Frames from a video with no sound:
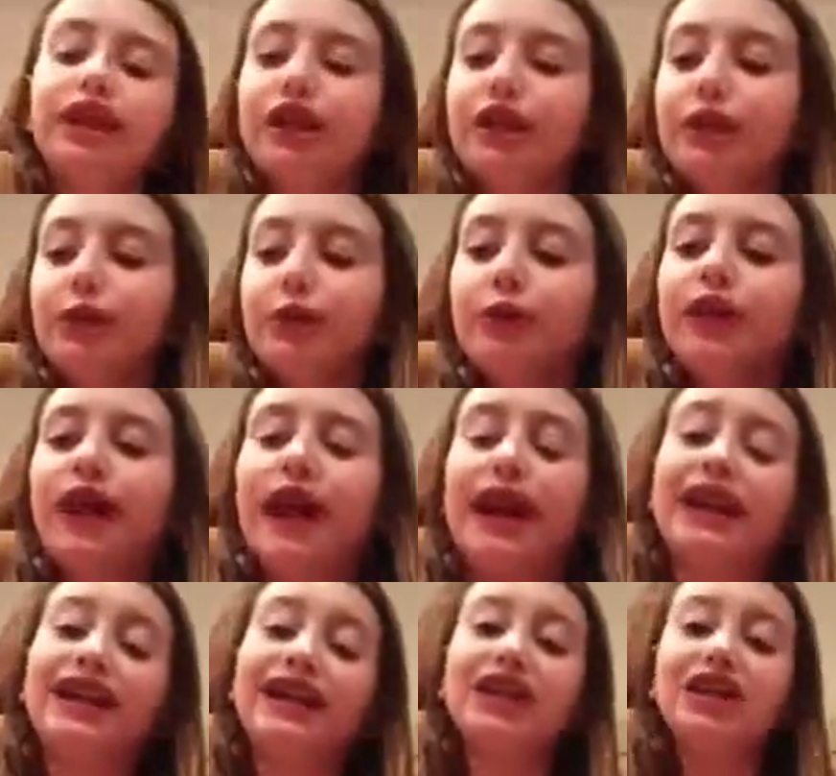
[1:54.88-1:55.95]
cute,
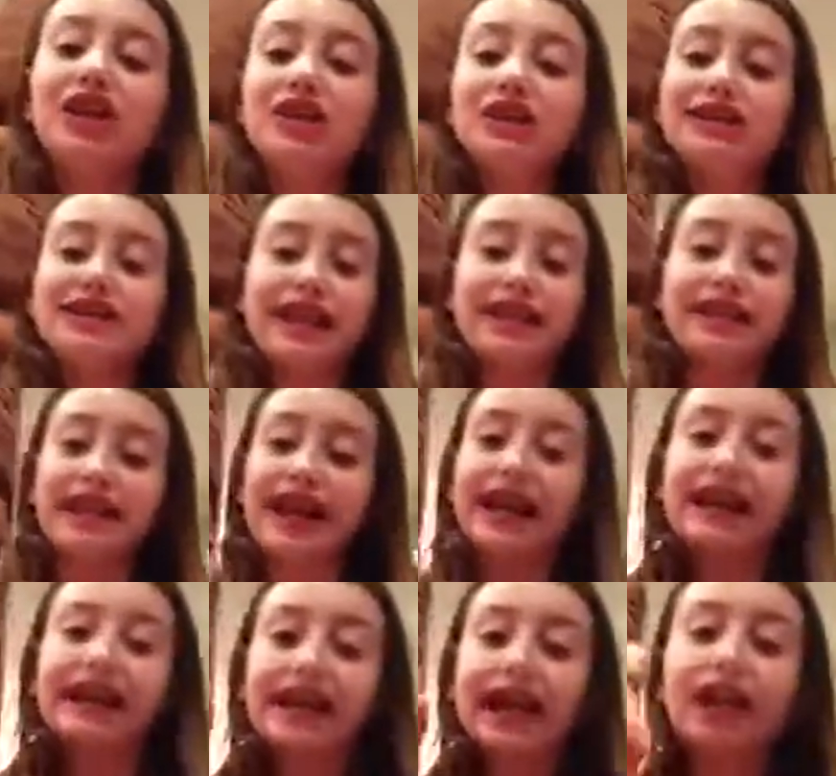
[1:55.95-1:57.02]
and he looks like
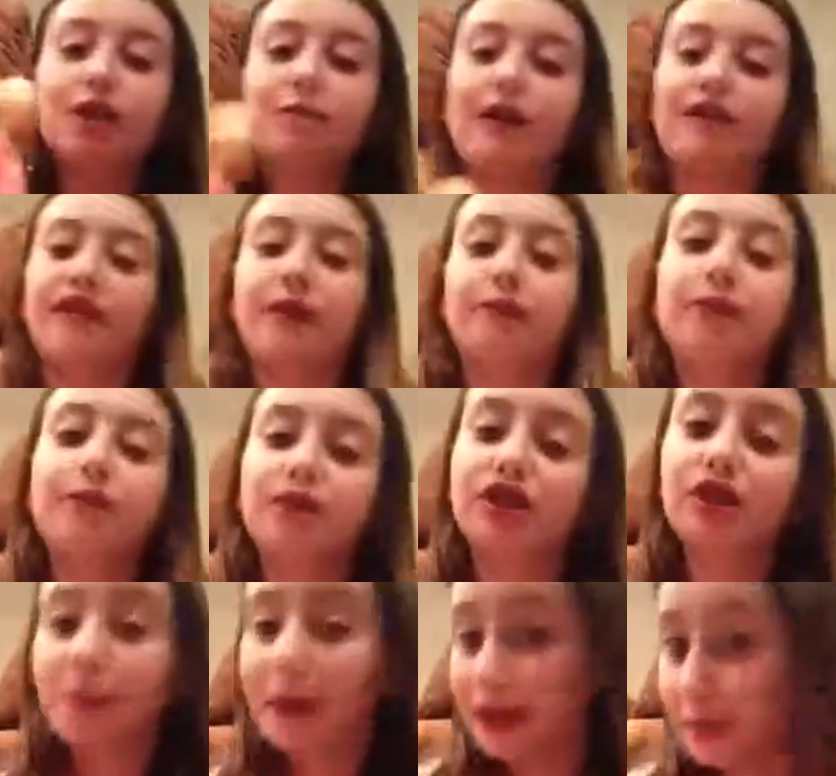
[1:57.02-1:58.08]
Danielle and my family, which
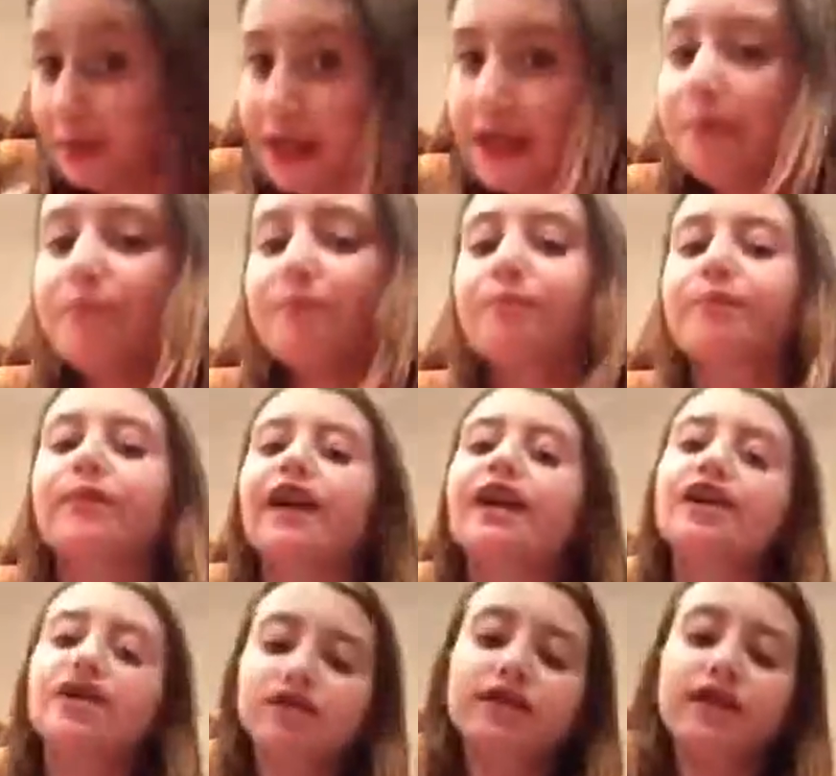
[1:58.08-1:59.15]
are about to meet.
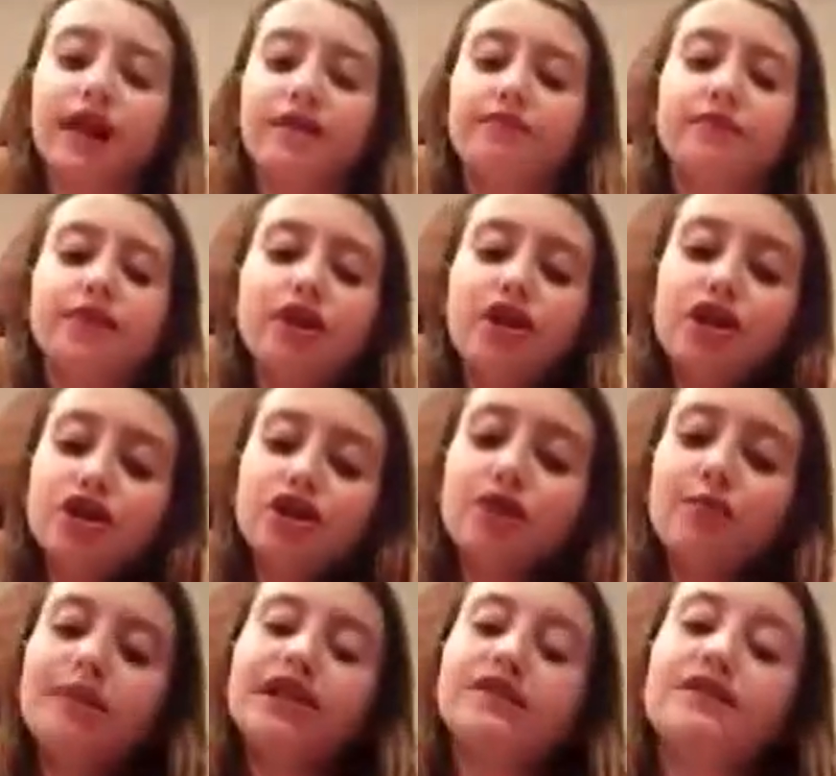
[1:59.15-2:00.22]
So yeah. So
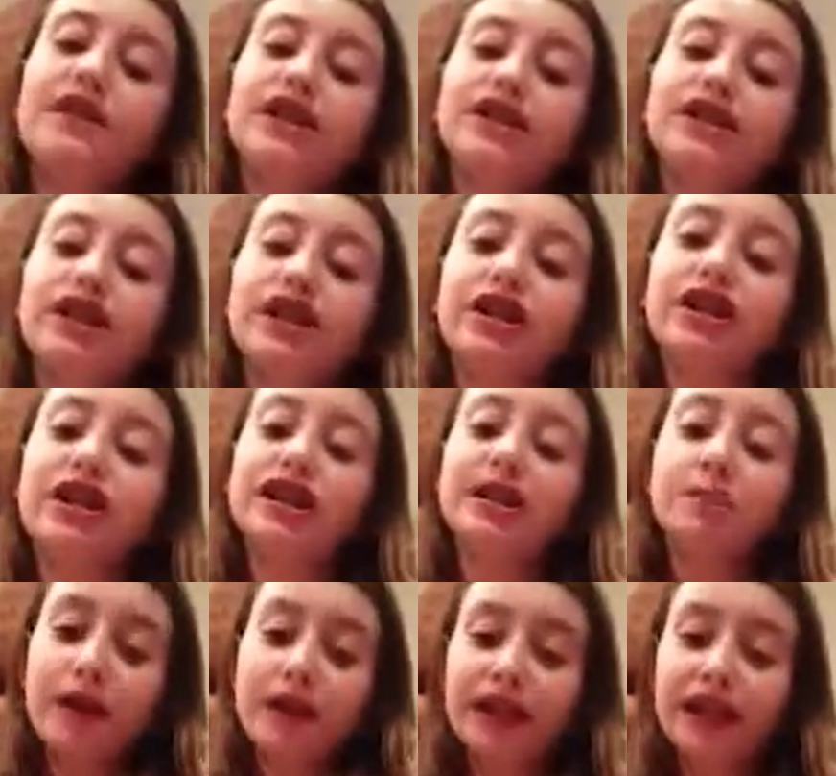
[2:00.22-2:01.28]
Miss Fletcher
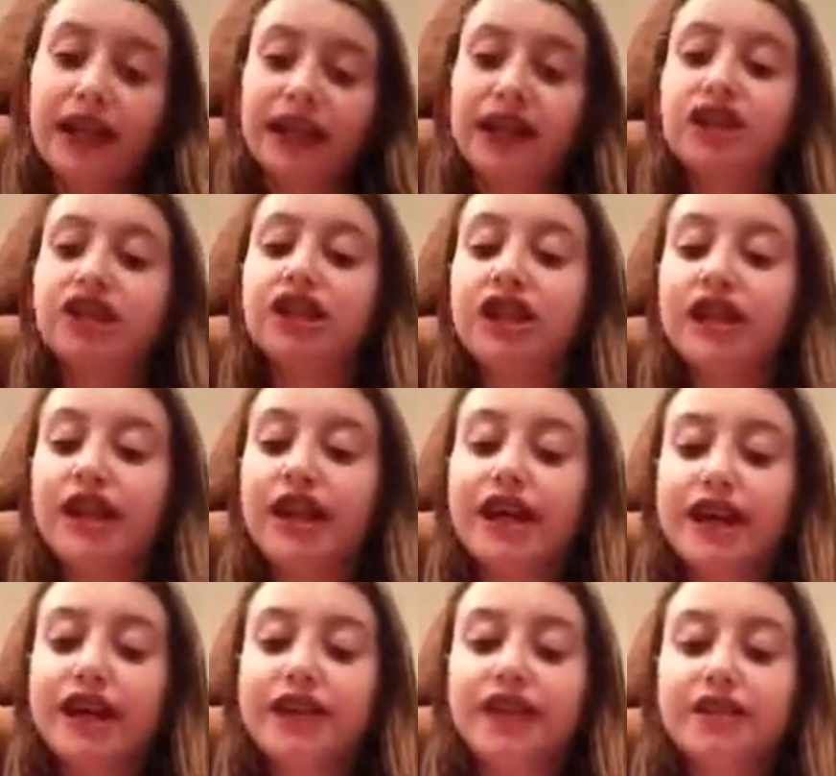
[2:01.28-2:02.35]
is pregnant. She
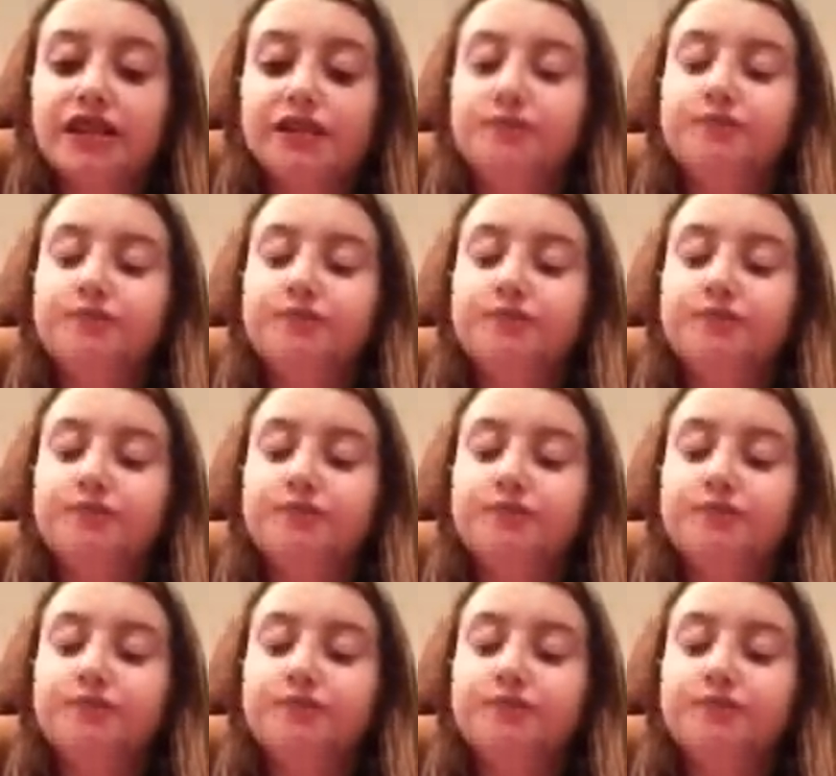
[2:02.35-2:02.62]
is